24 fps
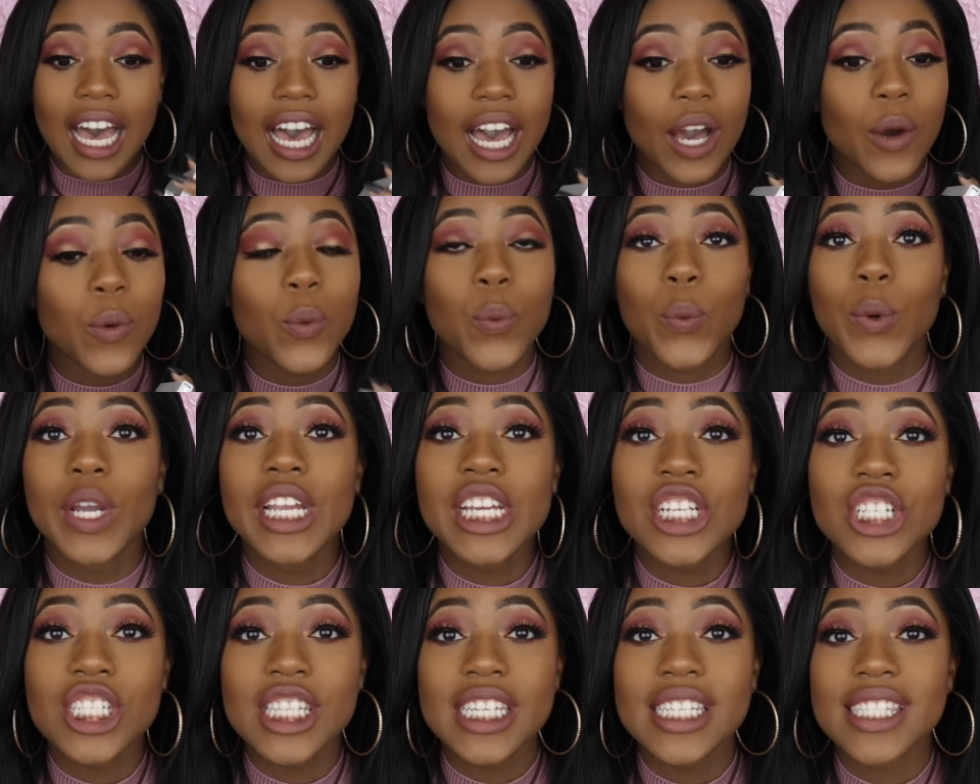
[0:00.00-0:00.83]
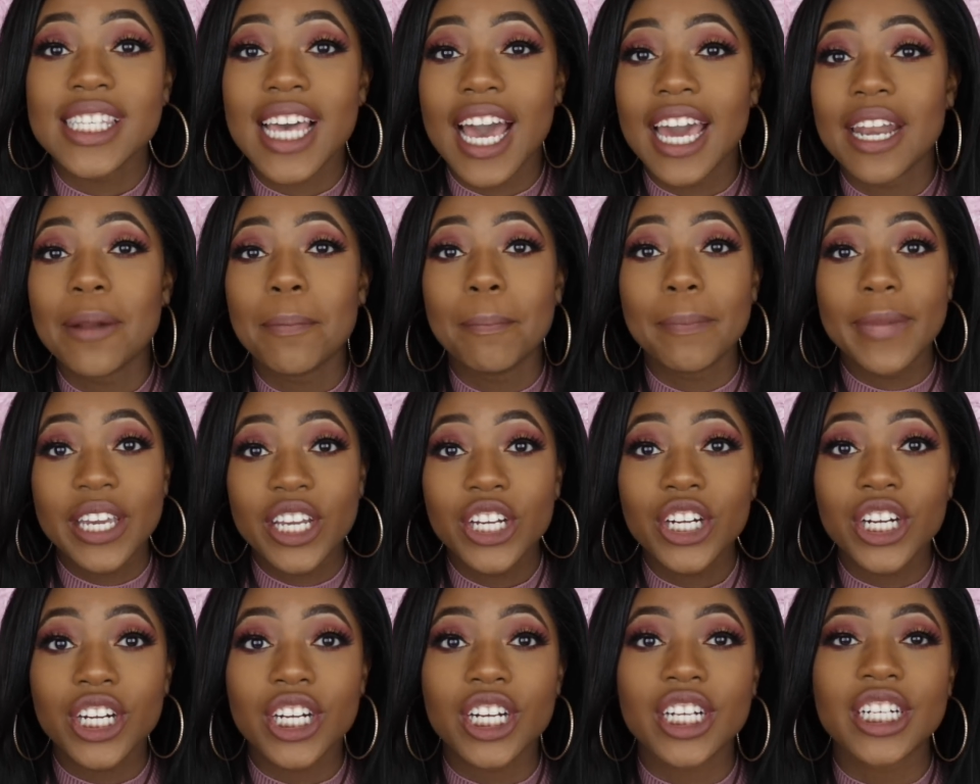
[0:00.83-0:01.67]
I wish this had a
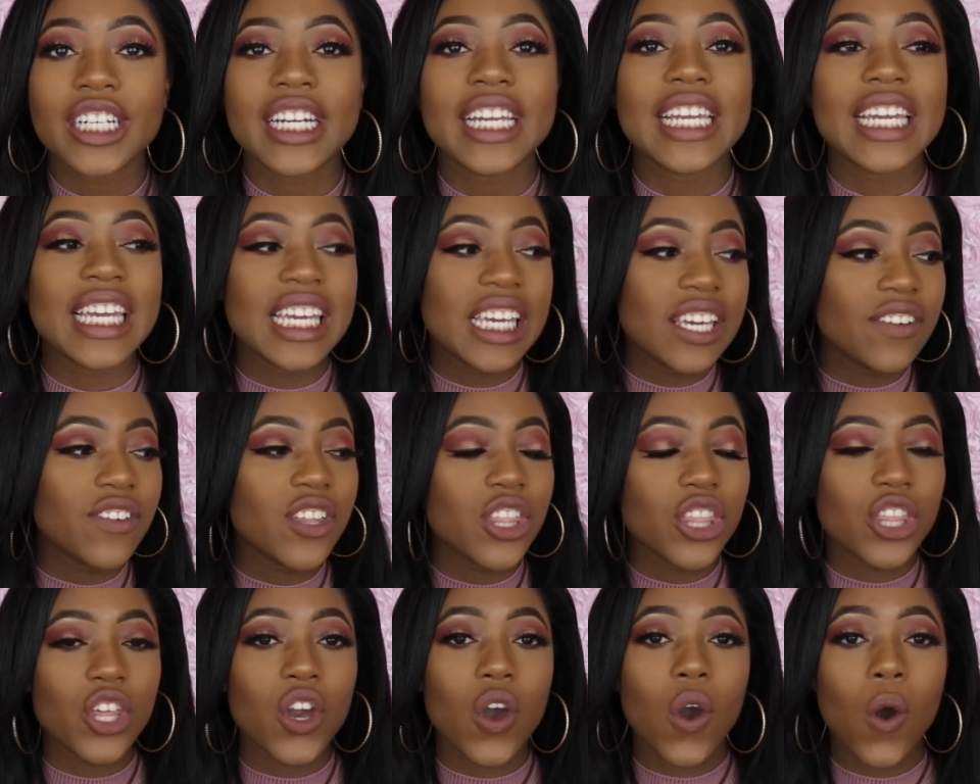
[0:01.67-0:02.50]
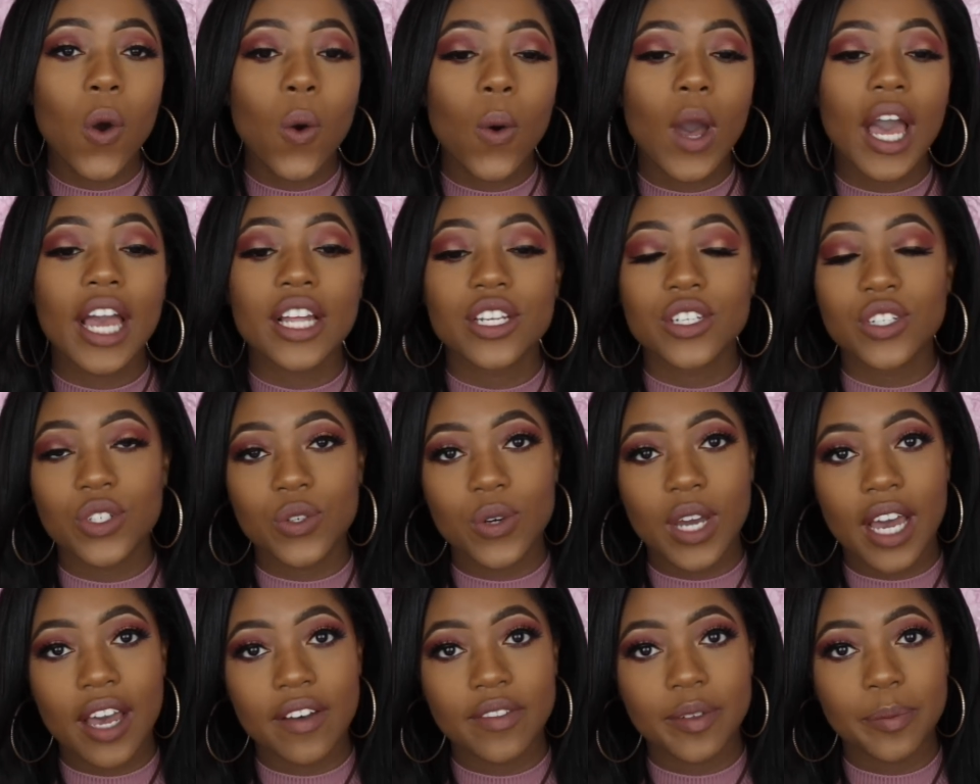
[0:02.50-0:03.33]
mirror. Even though I do
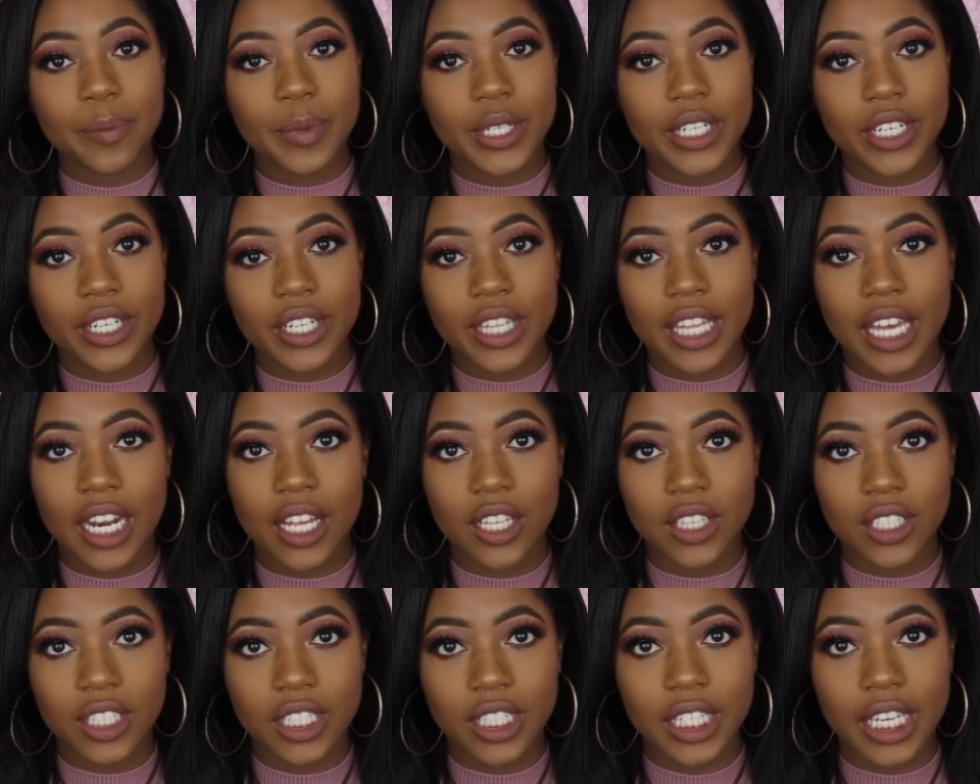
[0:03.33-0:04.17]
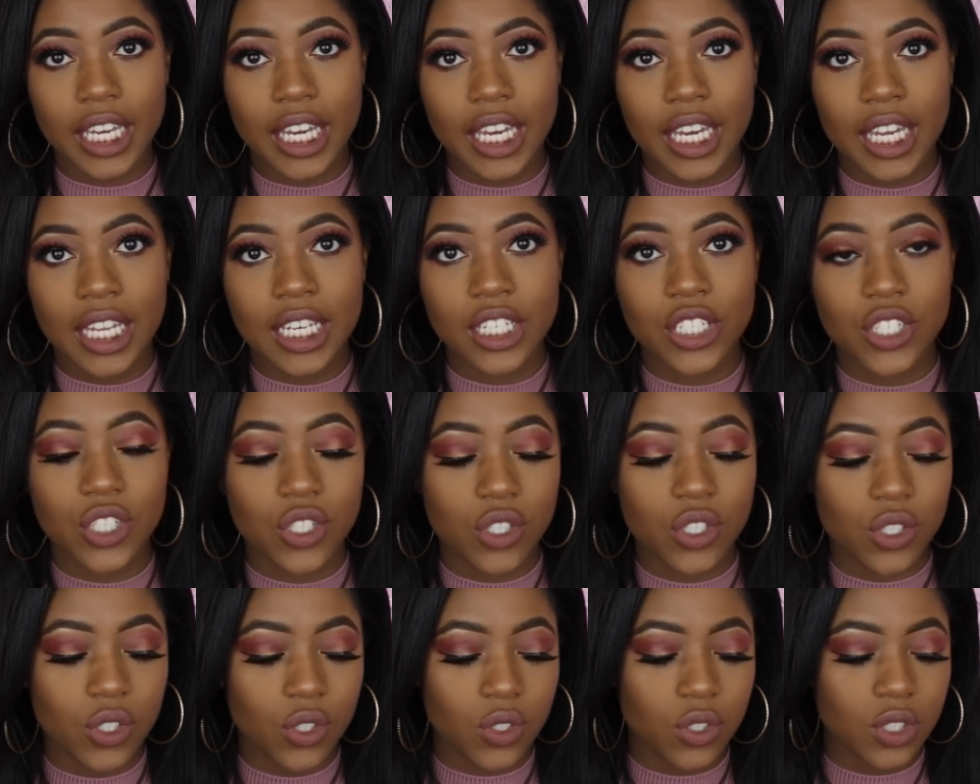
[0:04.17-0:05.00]
have a mirror that I look
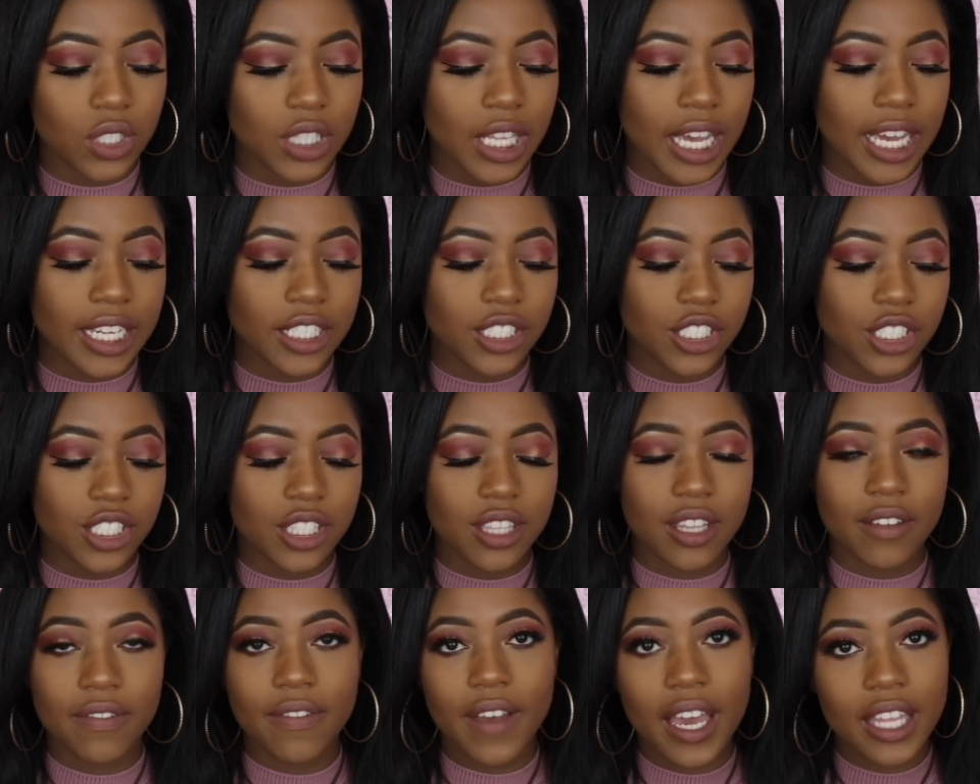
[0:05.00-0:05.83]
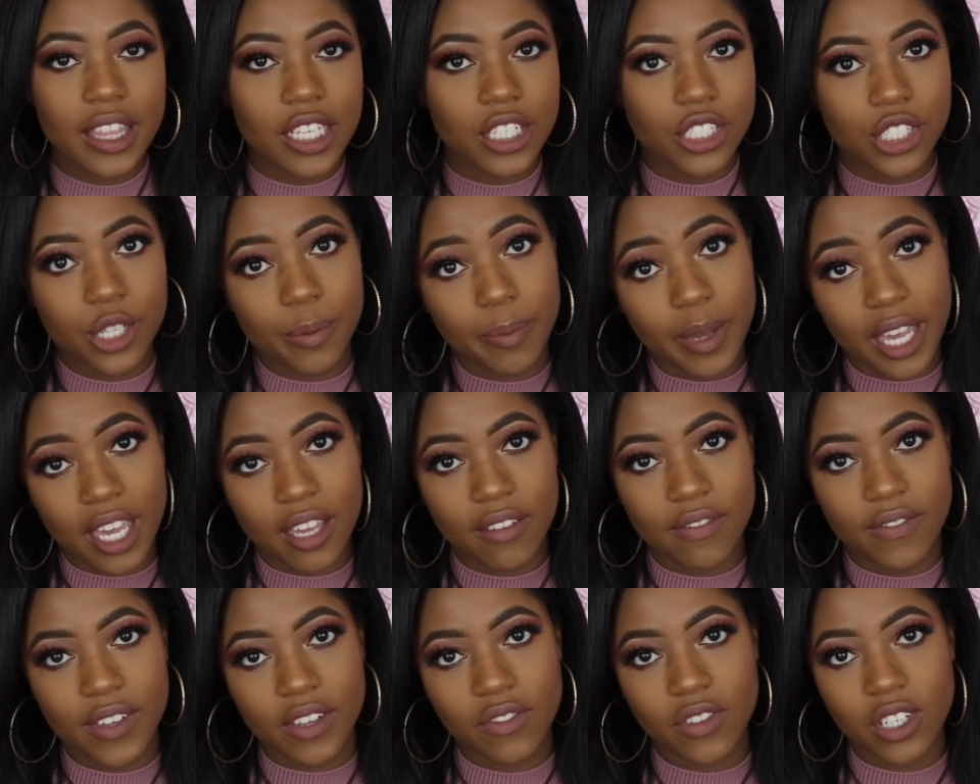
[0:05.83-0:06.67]
into, like the fact that you're paying
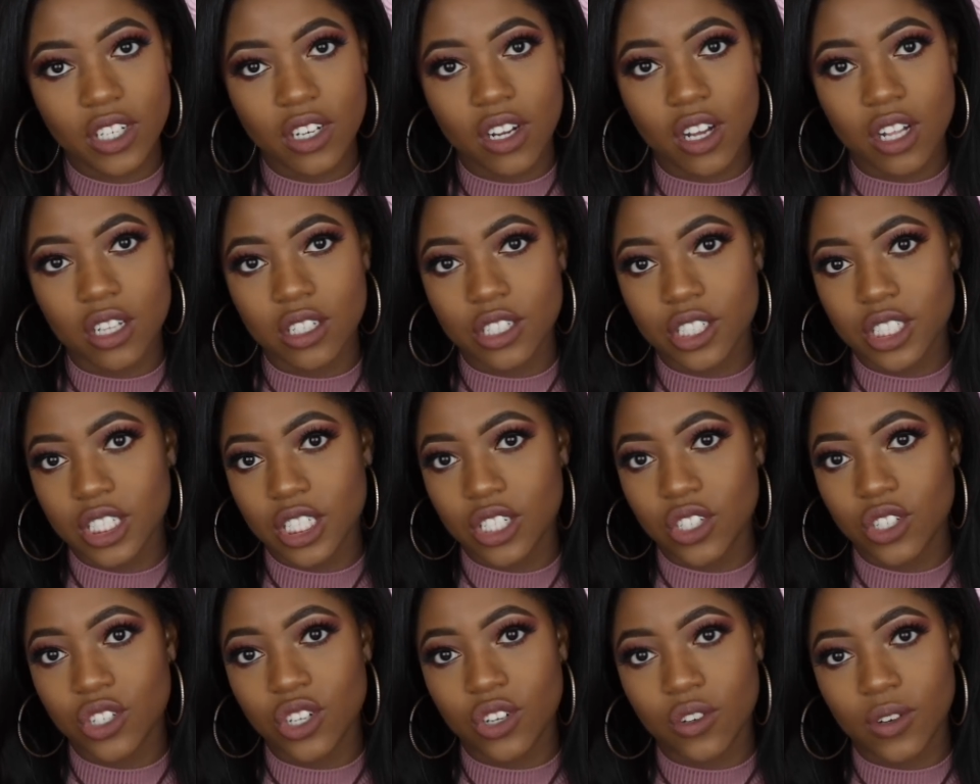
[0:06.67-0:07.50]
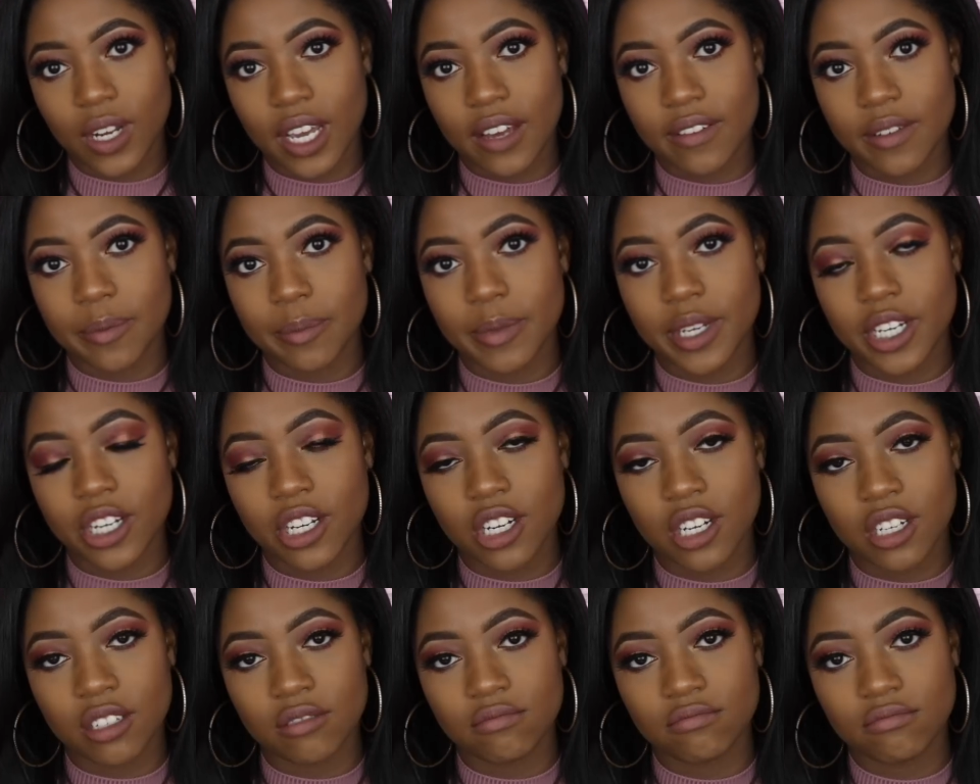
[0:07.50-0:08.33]
$50 and you don't have a
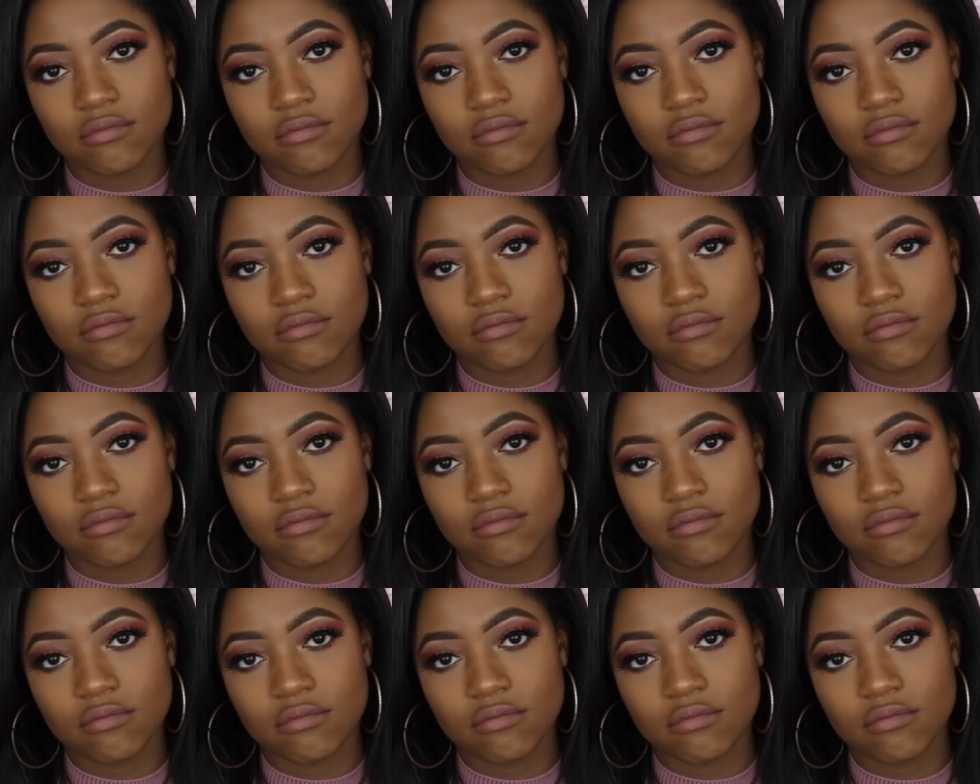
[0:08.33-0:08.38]
mirror,